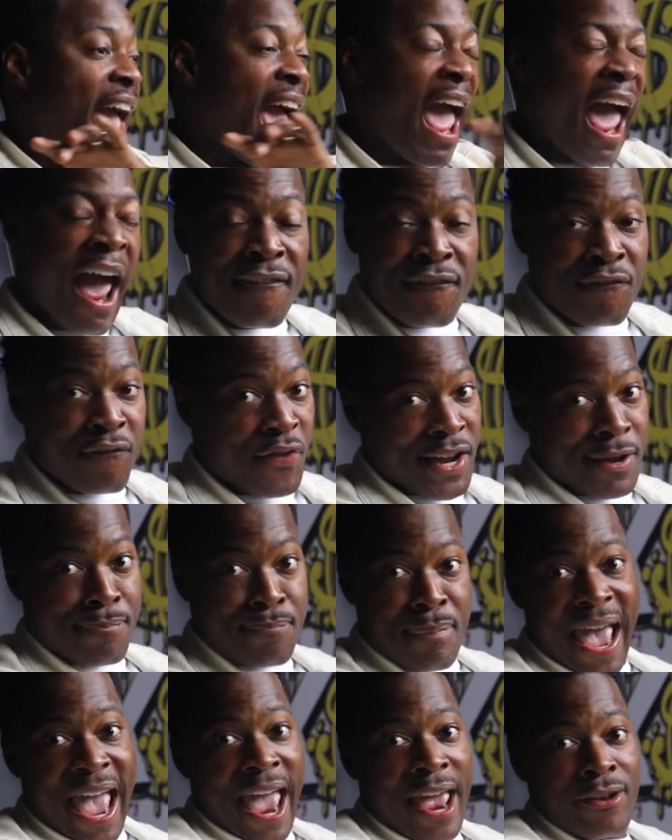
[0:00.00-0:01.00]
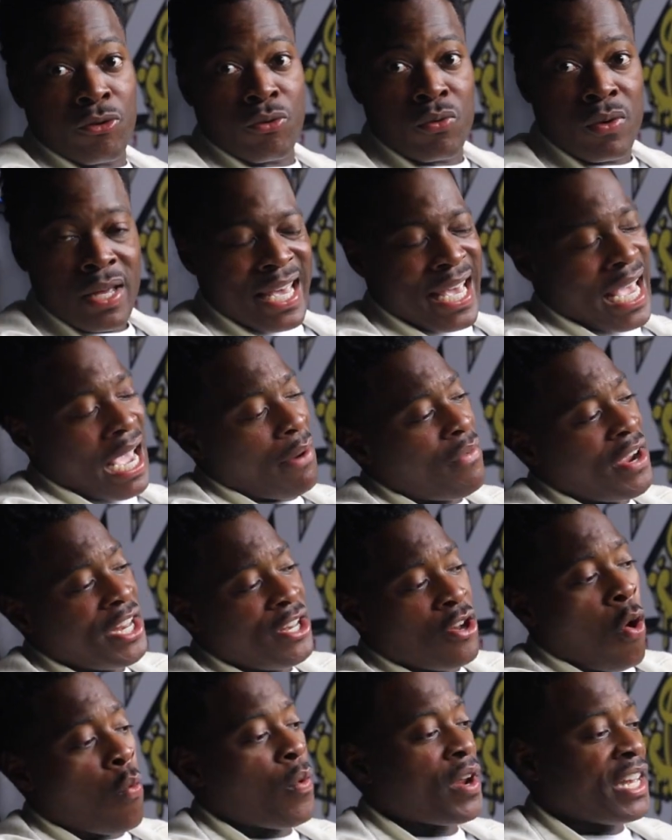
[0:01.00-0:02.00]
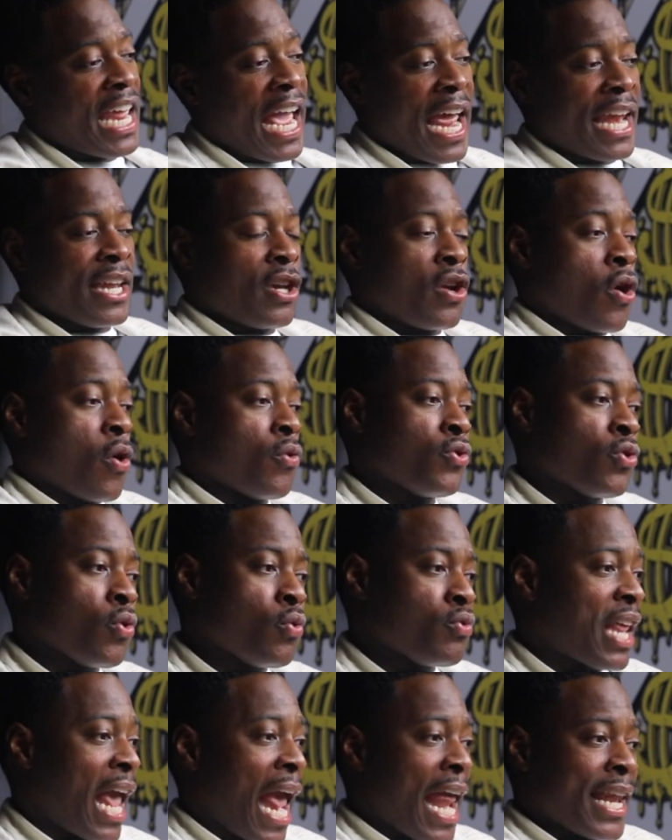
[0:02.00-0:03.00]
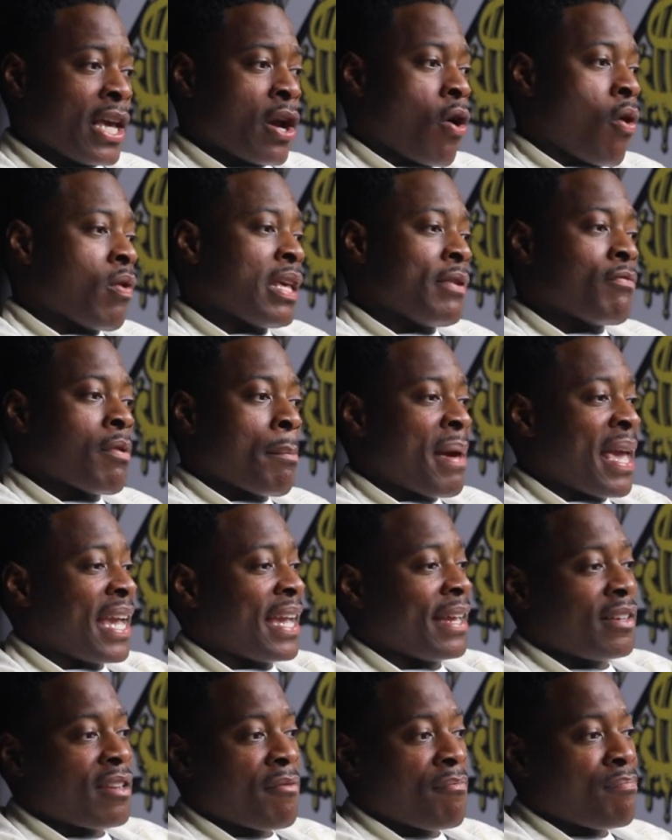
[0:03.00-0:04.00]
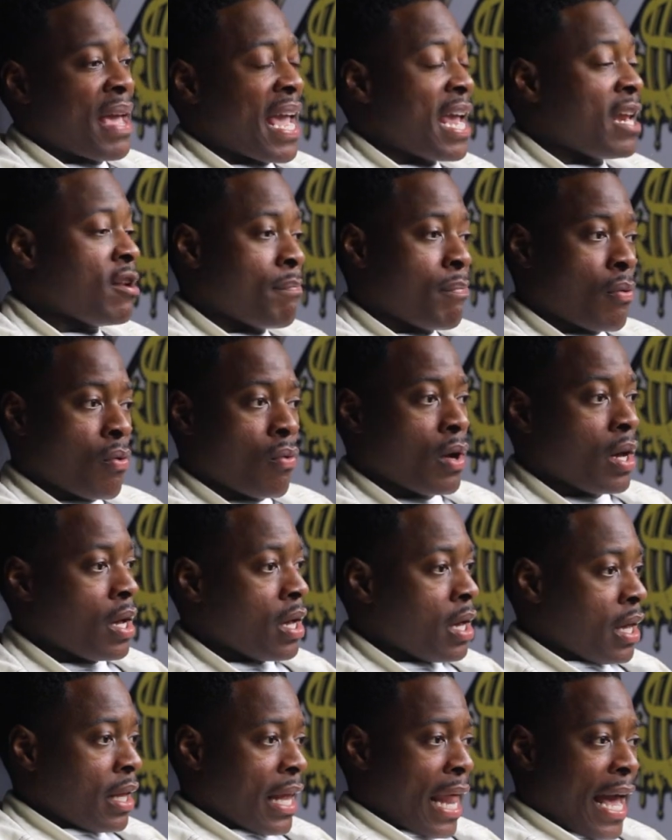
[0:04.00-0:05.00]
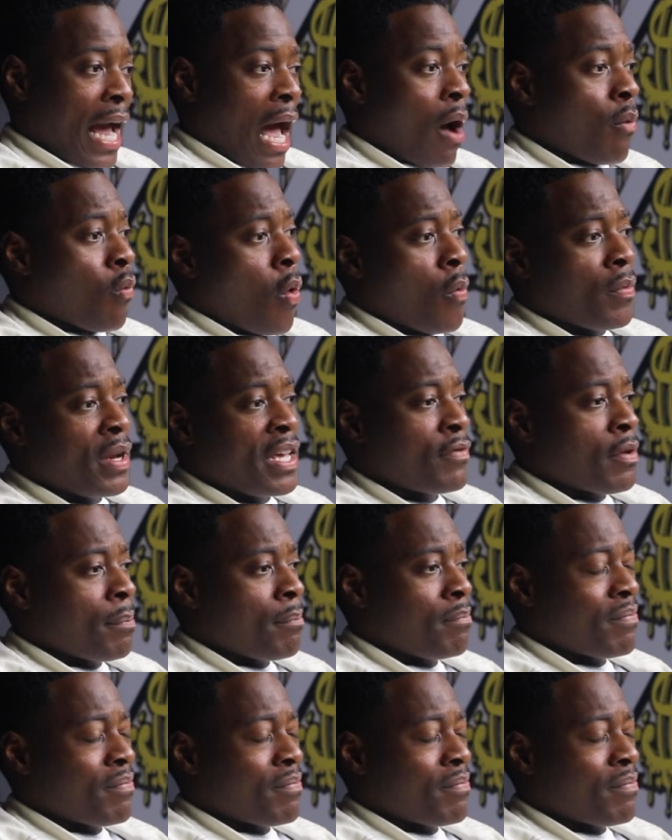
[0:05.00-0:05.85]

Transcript: every battle. And we know what Danny gonna do. Danny gonna even make it debatable like I won't even.